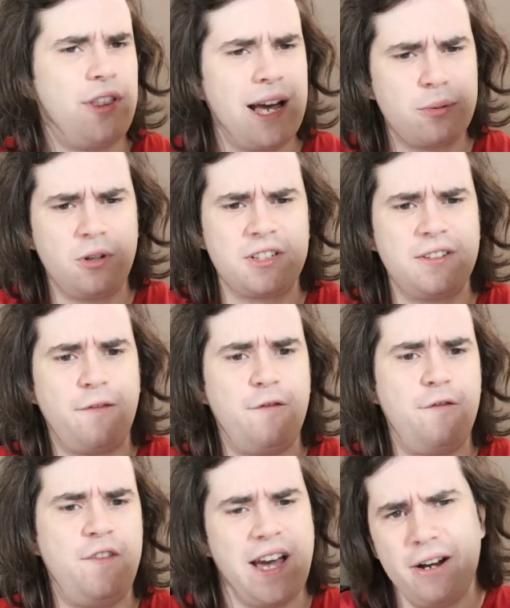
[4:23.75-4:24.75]
That was a
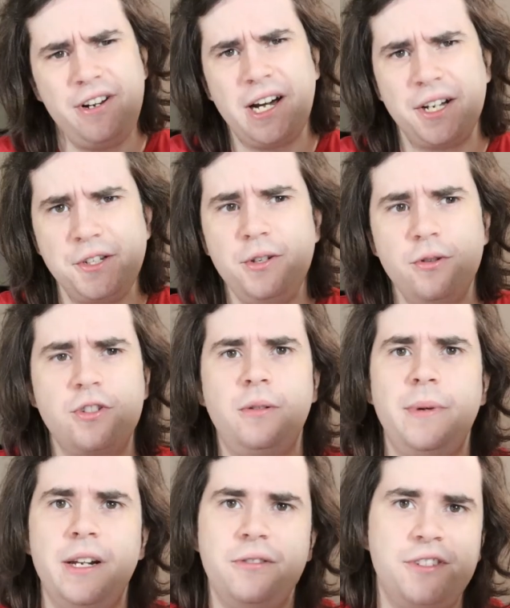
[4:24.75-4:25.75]
very unusual
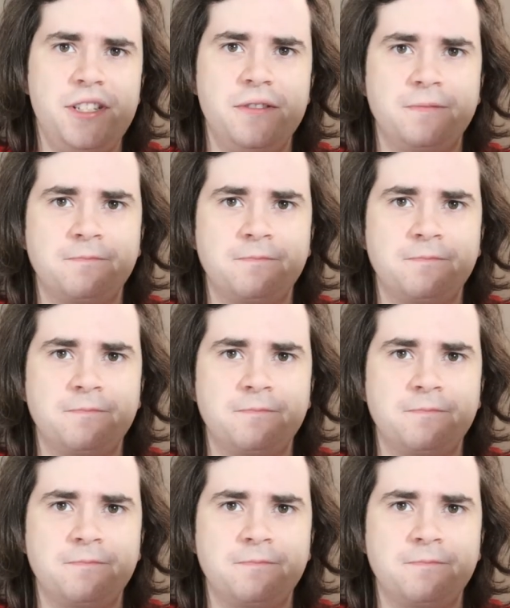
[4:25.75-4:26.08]
melody.